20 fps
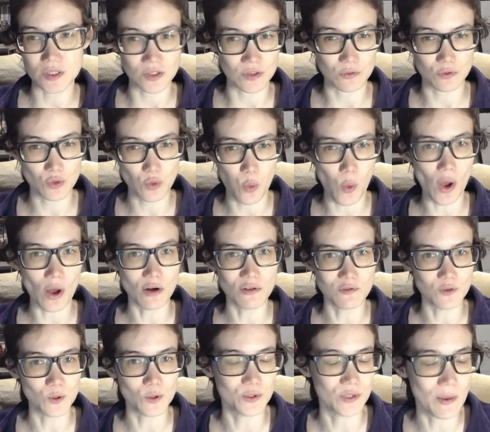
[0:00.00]
12
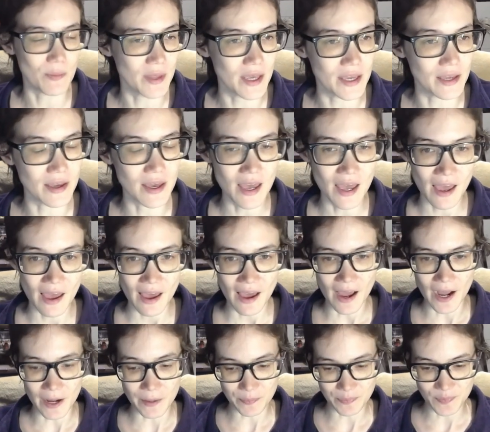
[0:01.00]
or something.
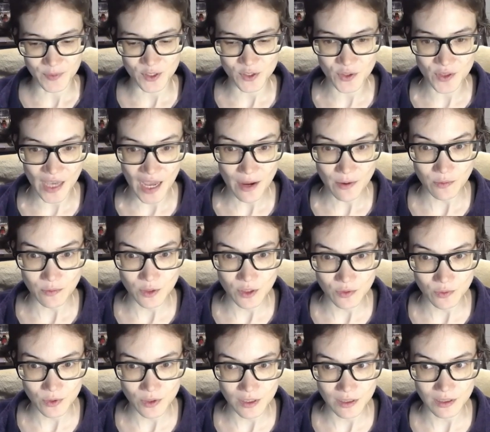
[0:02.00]
So that was
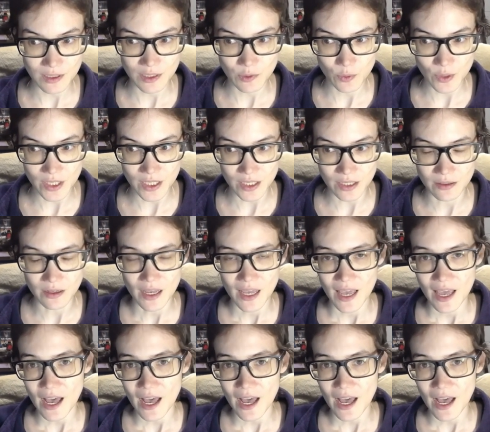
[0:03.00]
really weird.